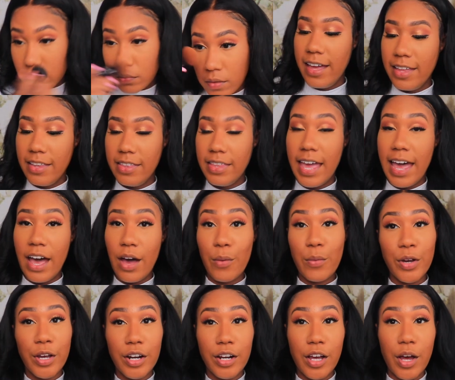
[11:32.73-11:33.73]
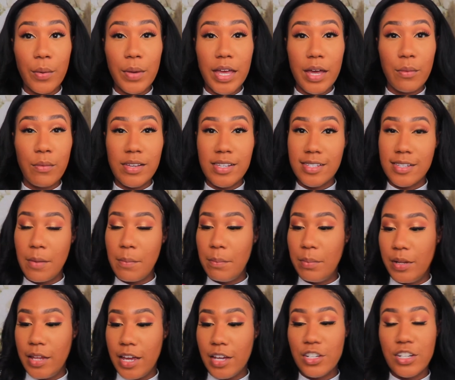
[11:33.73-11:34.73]
And now we're gonna go in with some
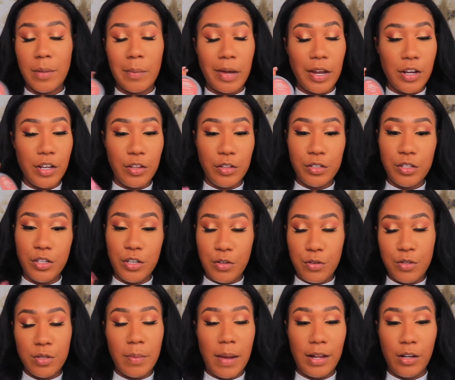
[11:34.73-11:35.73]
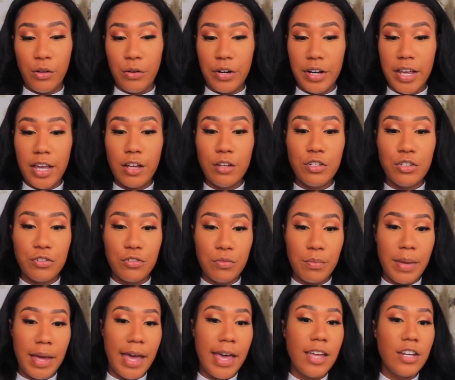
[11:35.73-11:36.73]
blush. I'm gonna use my L'Oreal True
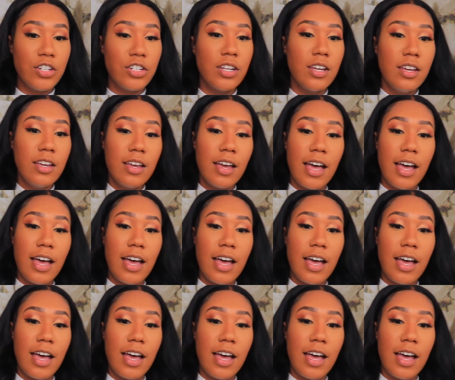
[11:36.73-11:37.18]
Match.